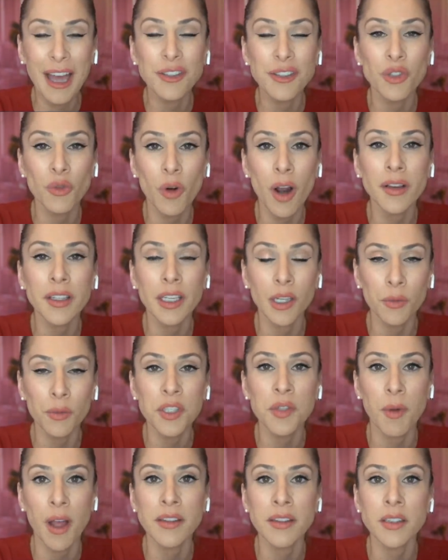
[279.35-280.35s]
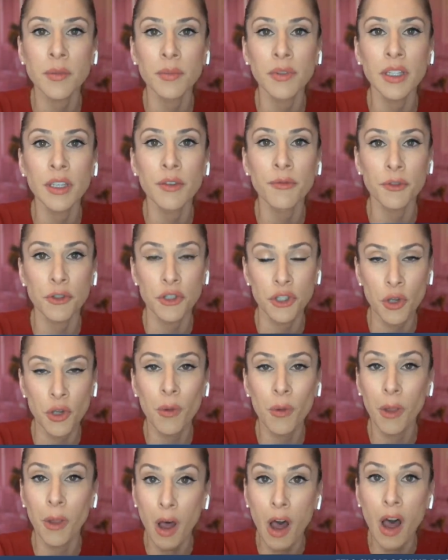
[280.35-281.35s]
that drug irresponsibly for
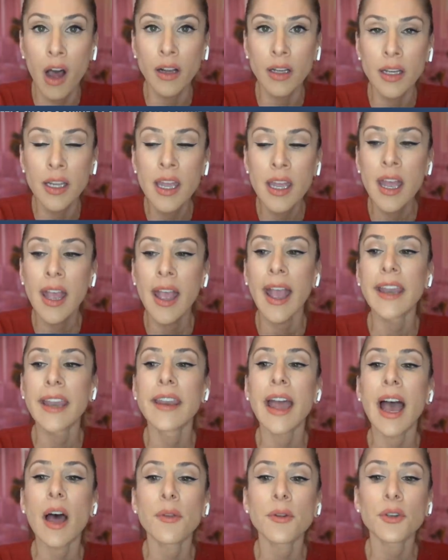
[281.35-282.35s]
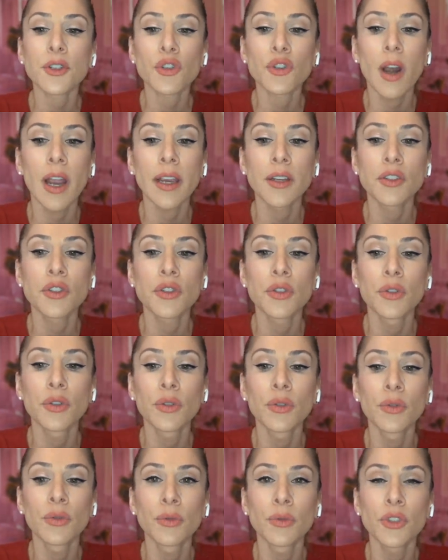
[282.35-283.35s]
so long. And now they're trying
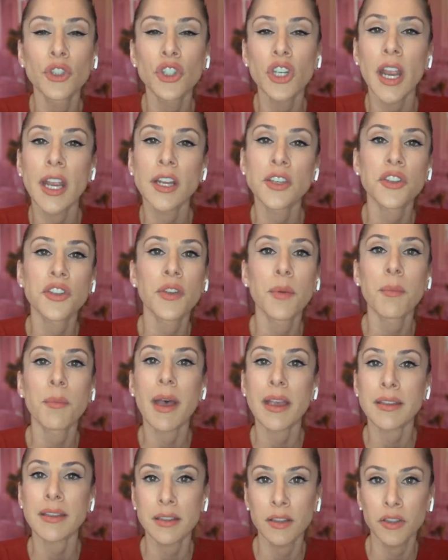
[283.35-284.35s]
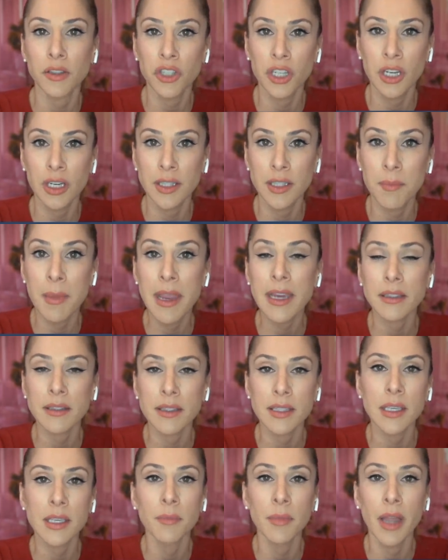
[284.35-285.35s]
to change the messaging to make it
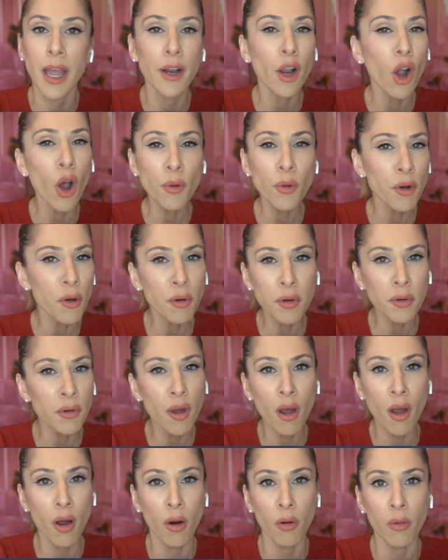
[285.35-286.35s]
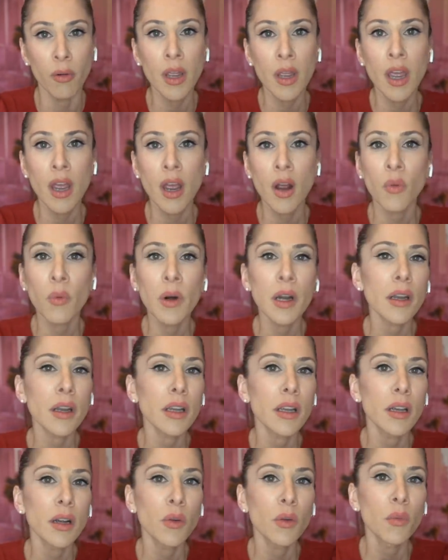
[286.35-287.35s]
seem like, oh, no, no, no, we're,
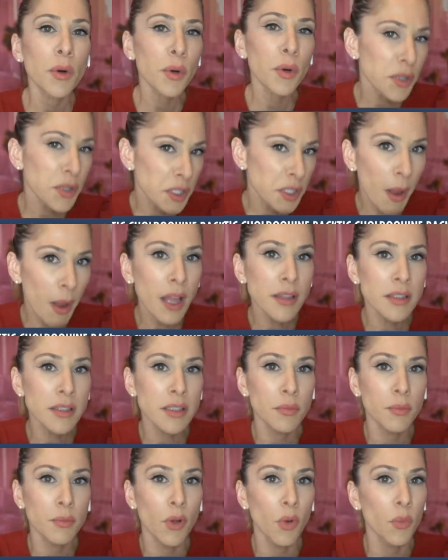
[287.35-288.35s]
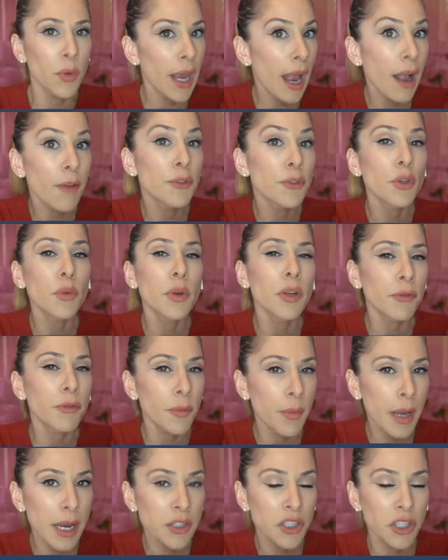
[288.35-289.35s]
we're responsible. We have new
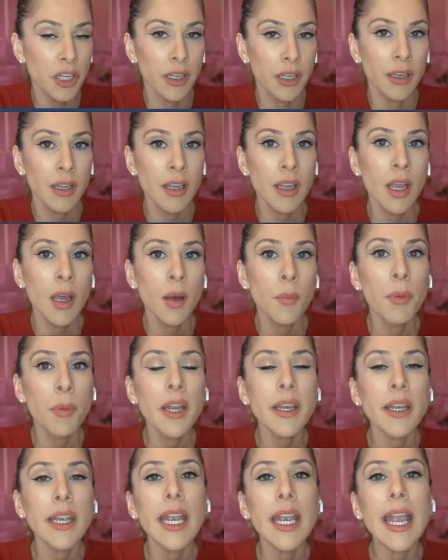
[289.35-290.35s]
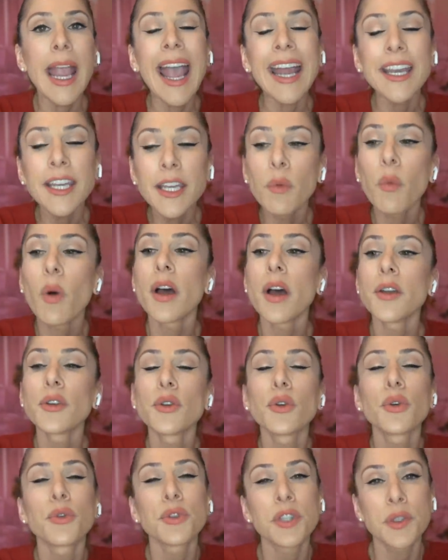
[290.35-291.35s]
information. But
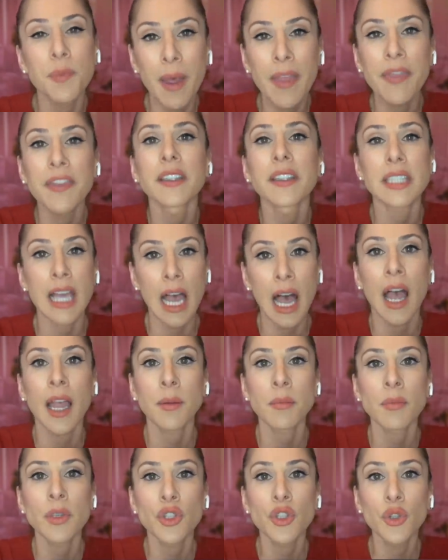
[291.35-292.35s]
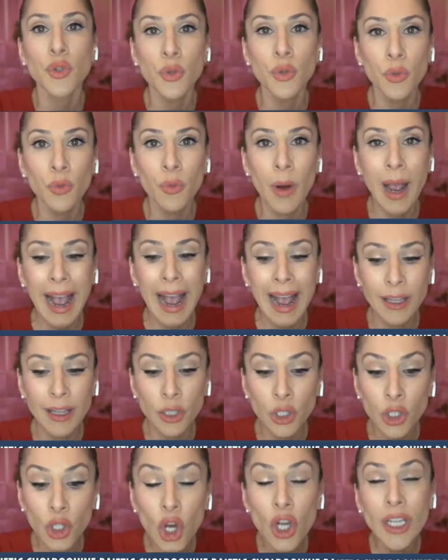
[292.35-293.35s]
anyone who spent the time to
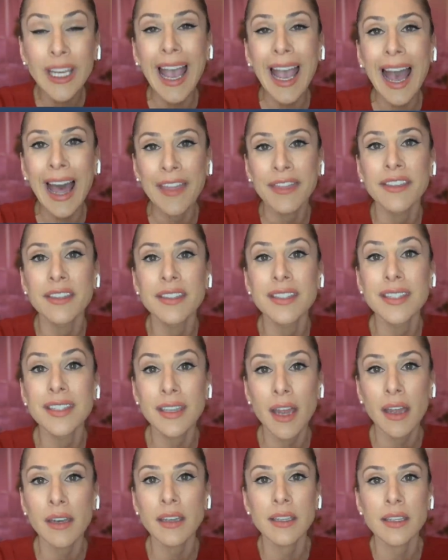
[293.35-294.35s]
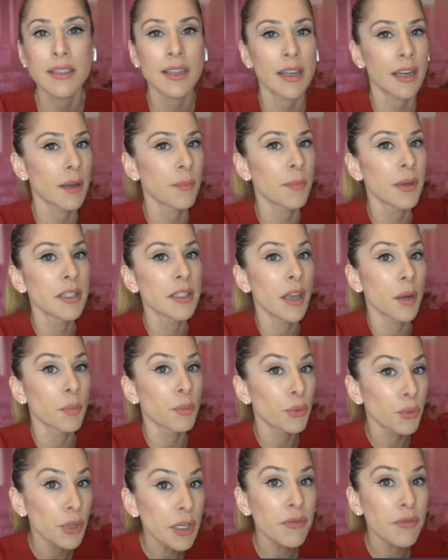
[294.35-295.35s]
look at the studies that had been done
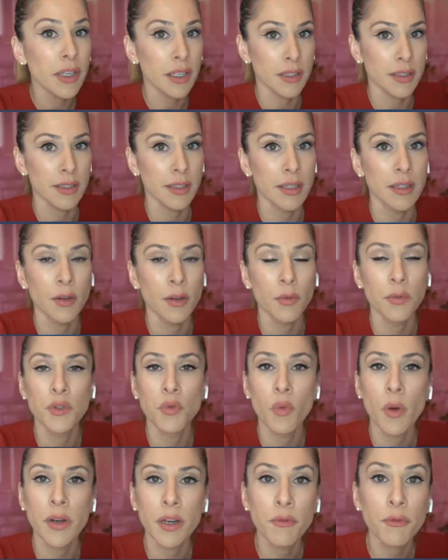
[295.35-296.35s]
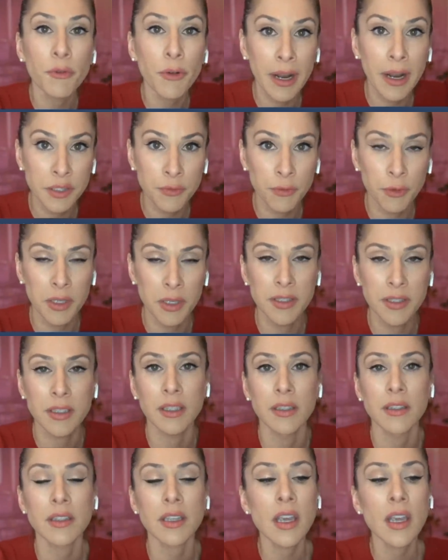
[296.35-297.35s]
previously, there was one in France, for
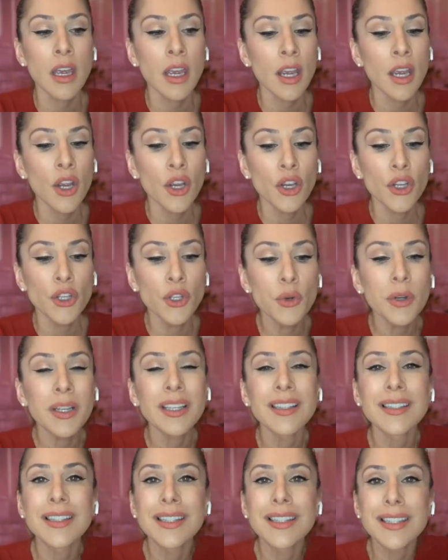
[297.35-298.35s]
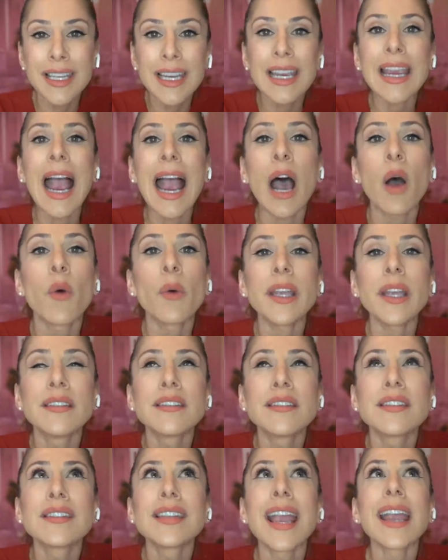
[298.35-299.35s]
instance, you can see how
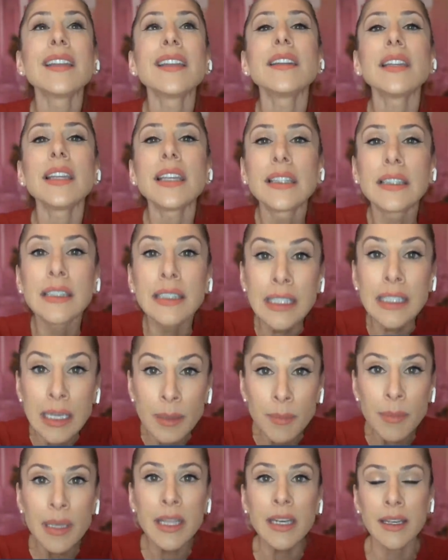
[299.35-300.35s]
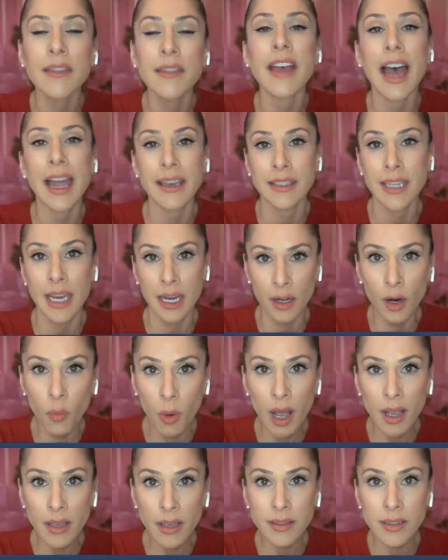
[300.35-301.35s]
insanely limited that data
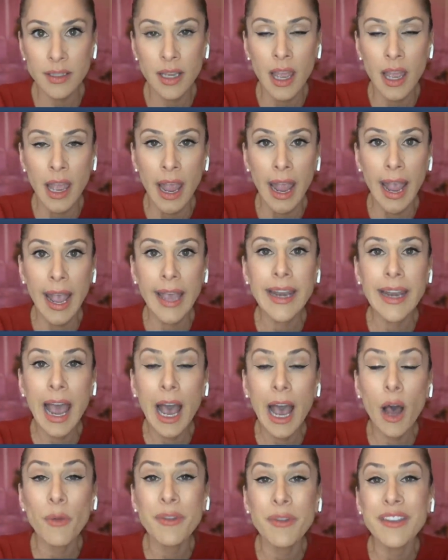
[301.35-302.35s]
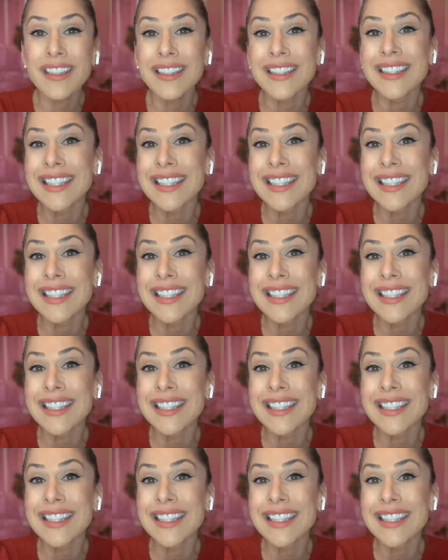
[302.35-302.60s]
was and how the